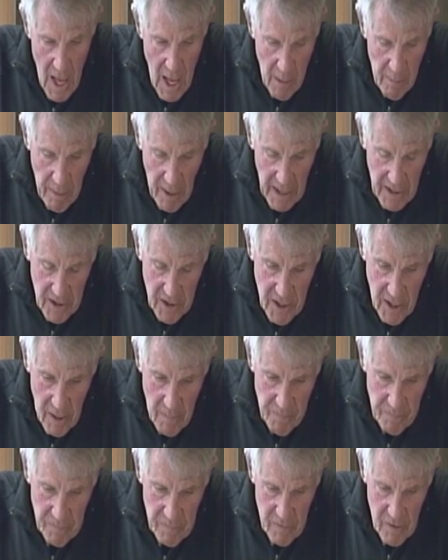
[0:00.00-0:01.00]
But
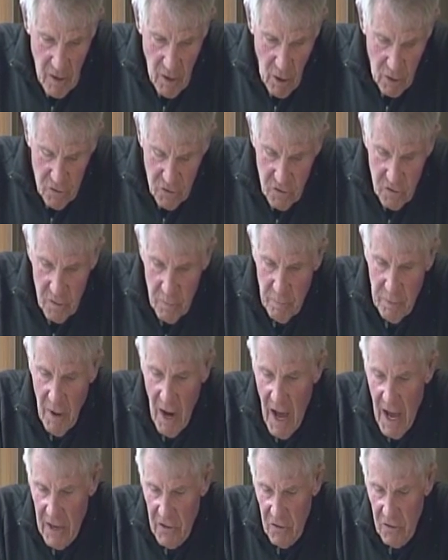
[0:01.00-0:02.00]
um, there are also some
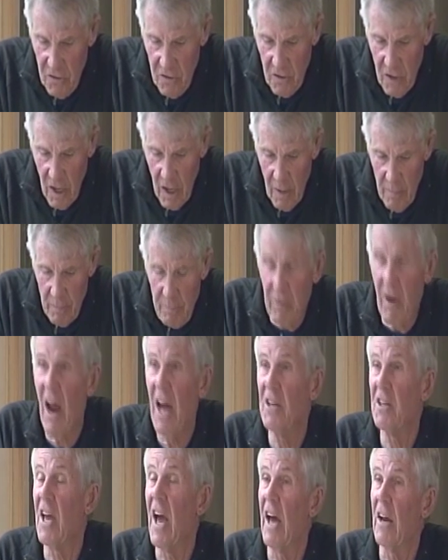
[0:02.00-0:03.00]
prize, um,
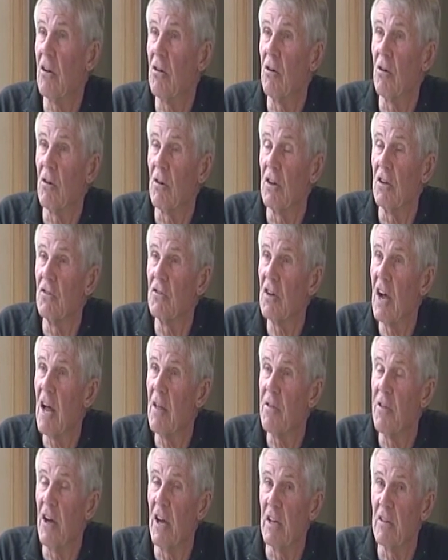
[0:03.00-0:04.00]
pride categories, I
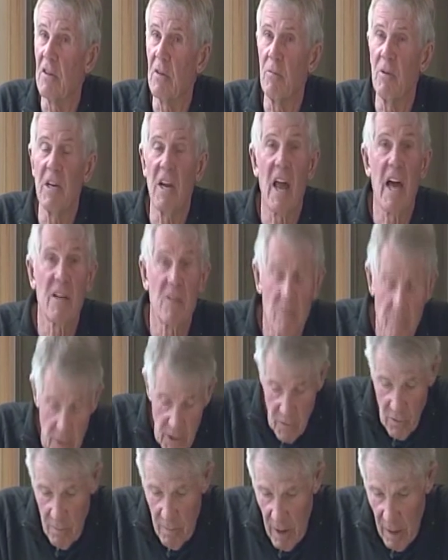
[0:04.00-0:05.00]
think, that we'd like to
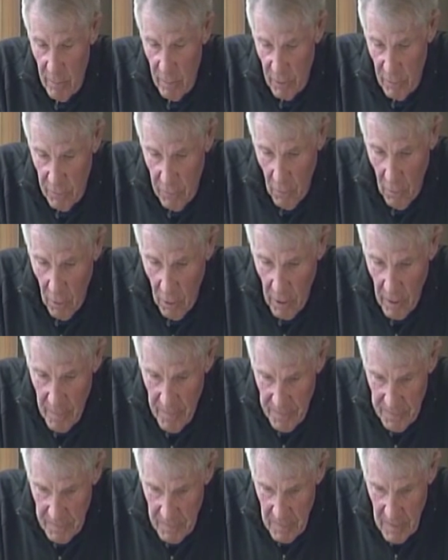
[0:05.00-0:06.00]
be remembered for.
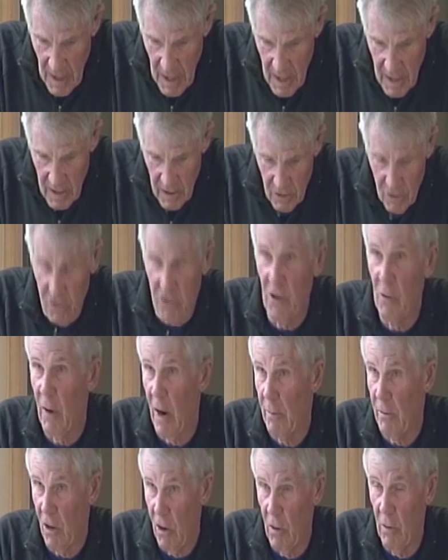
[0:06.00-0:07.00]
And you see where
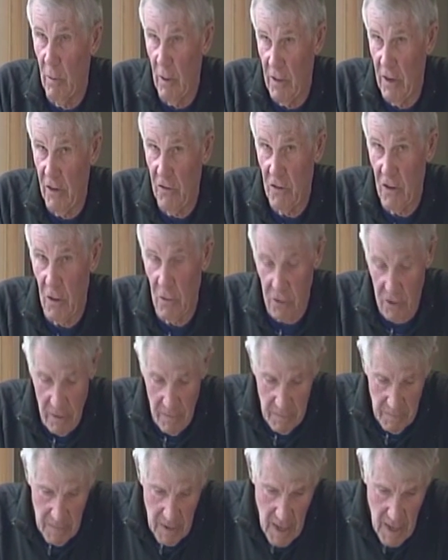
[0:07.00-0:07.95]
I'm going with this, don't you?